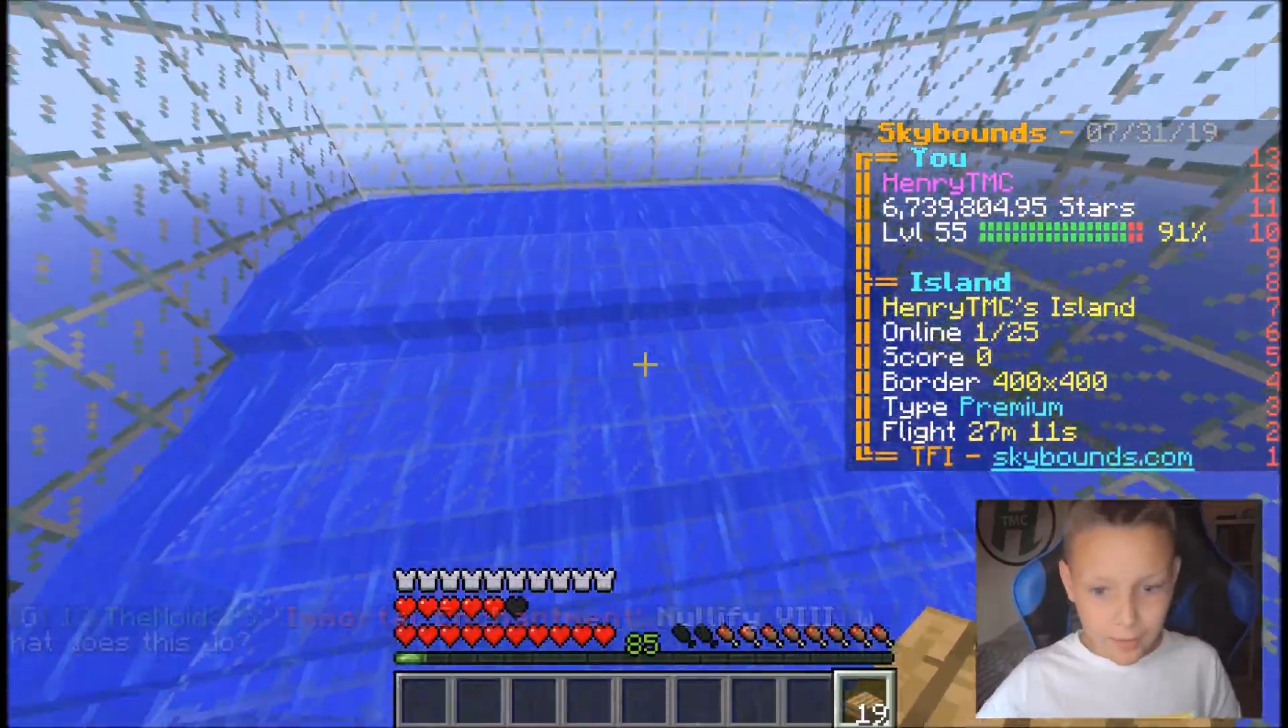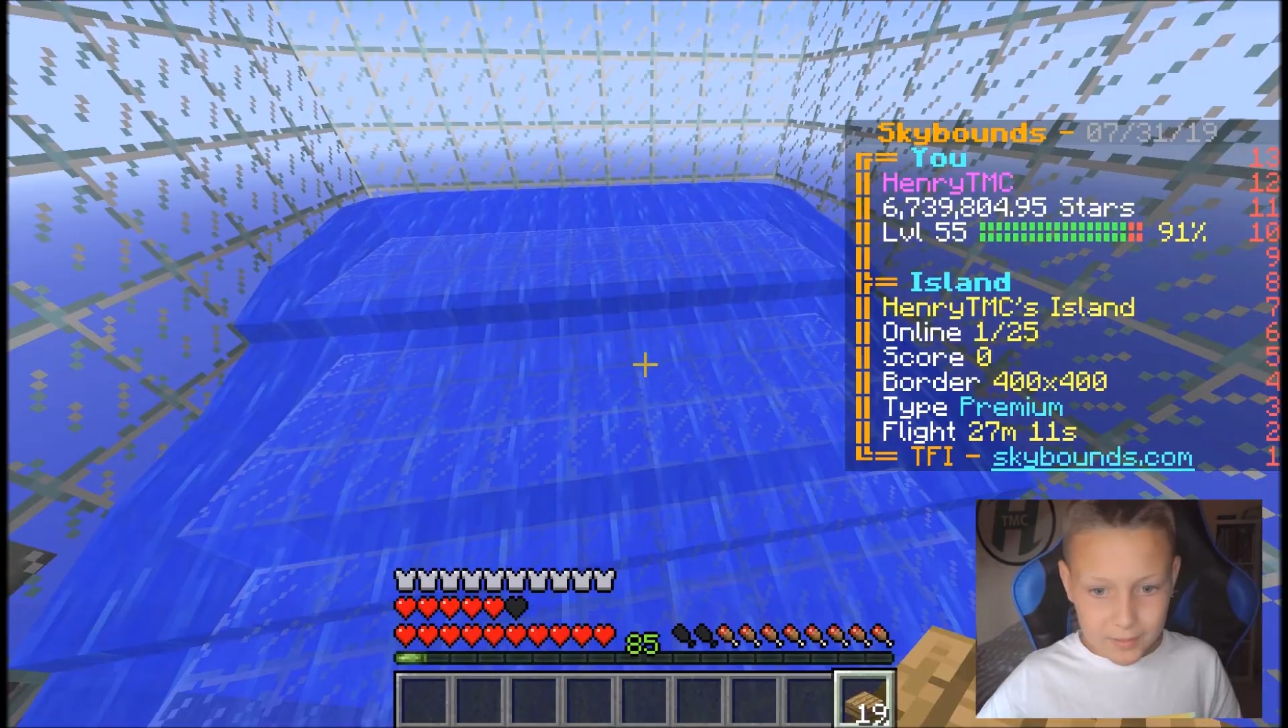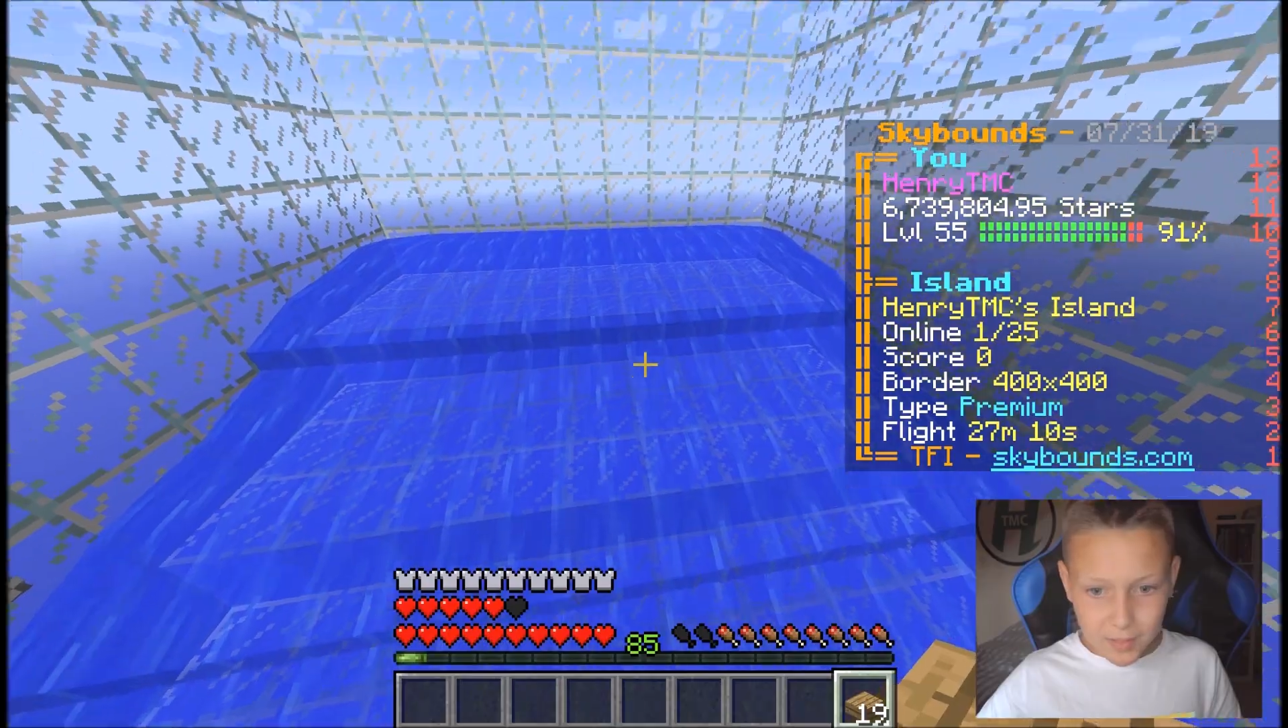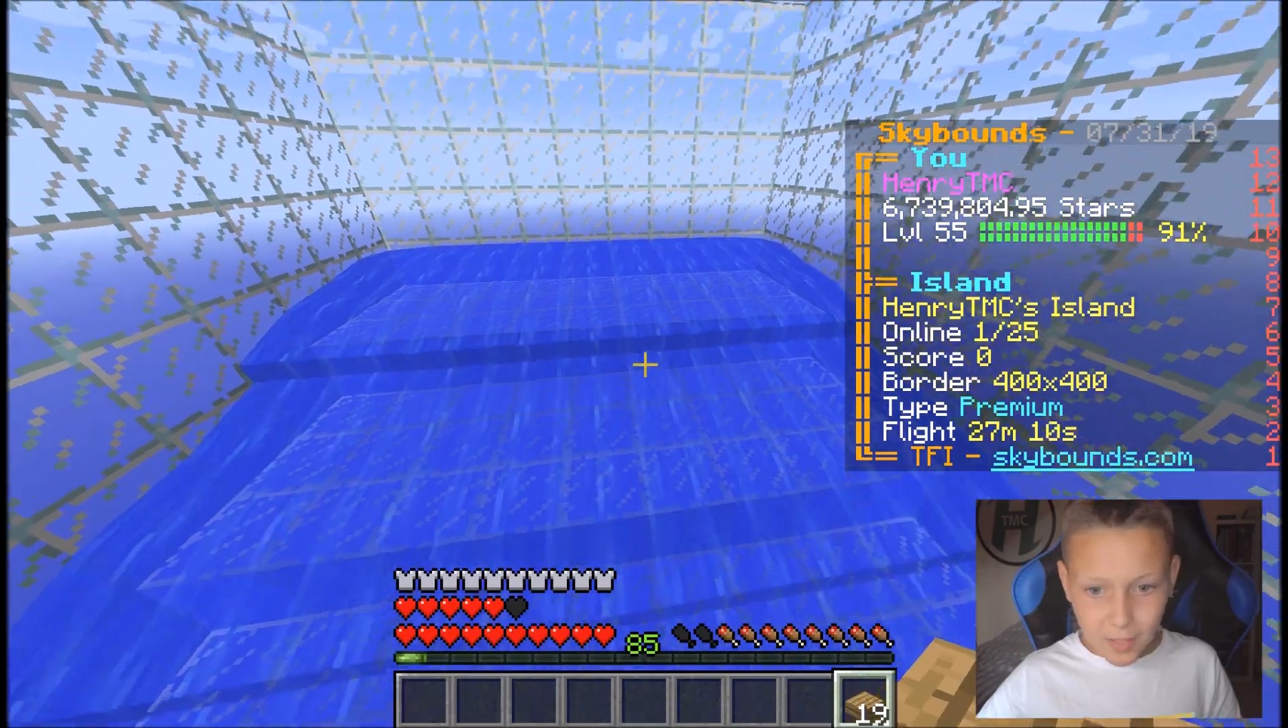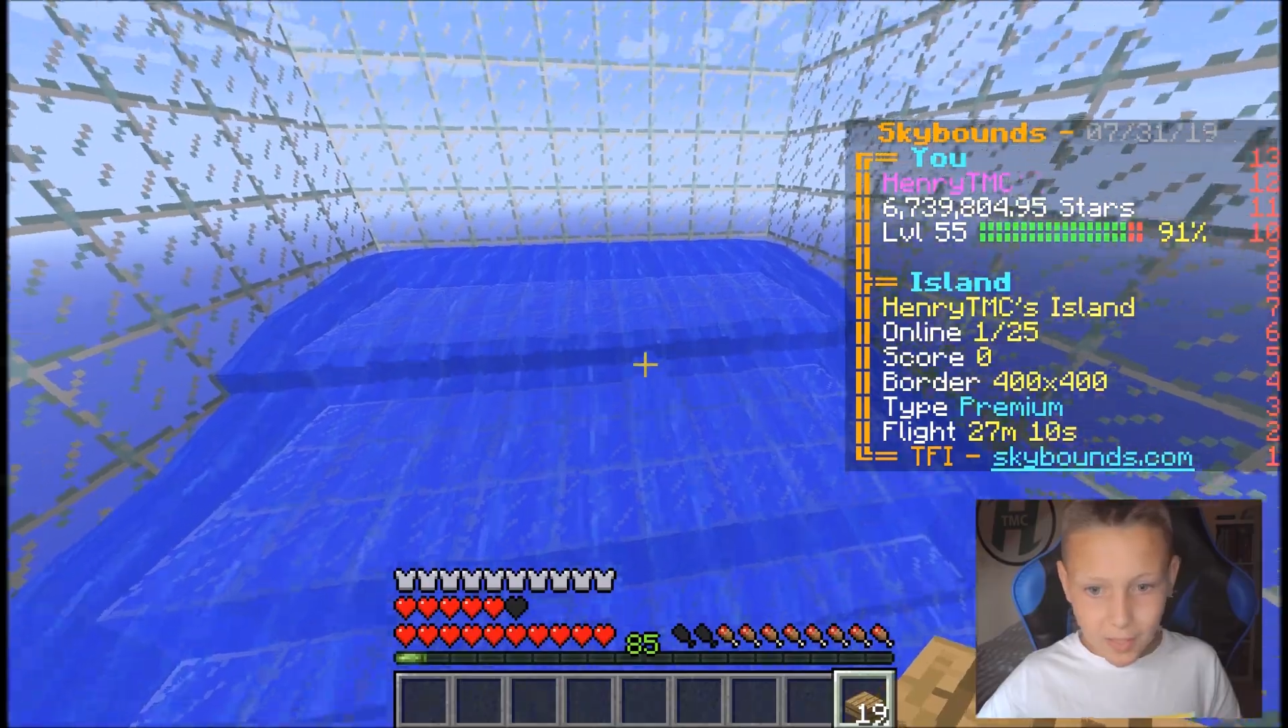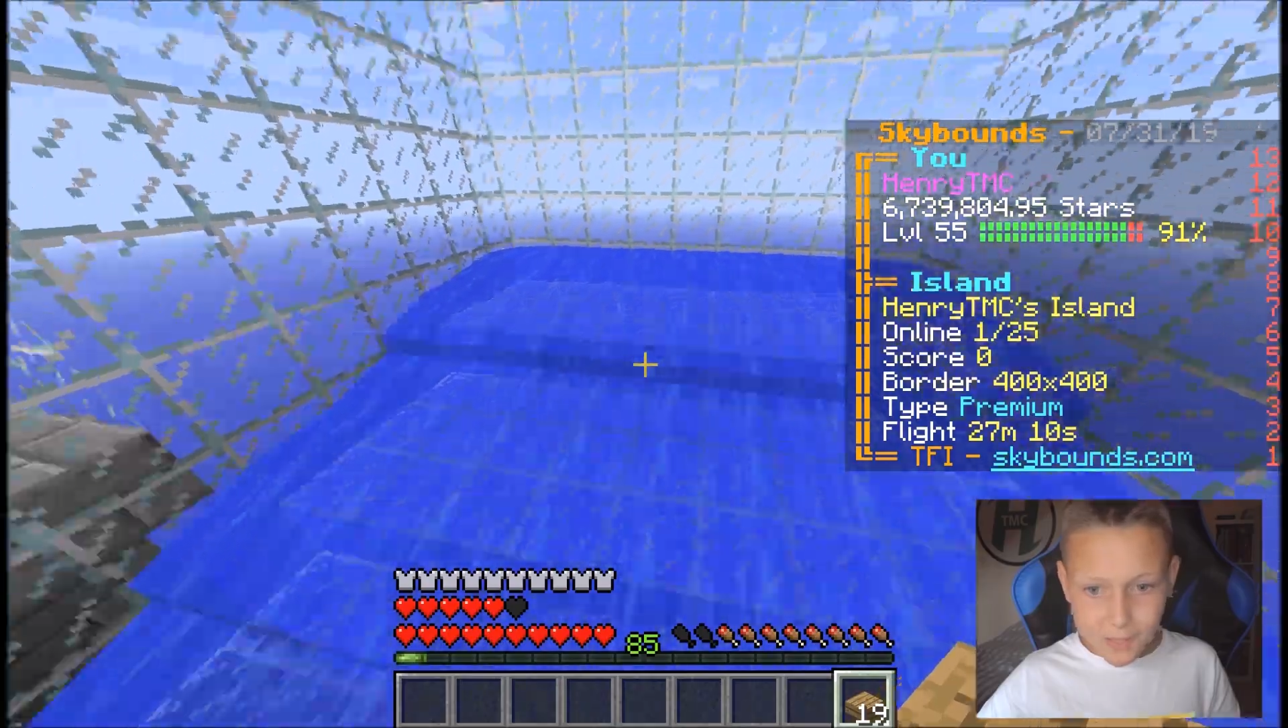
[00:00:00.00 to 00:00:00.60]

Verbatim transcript: so guys,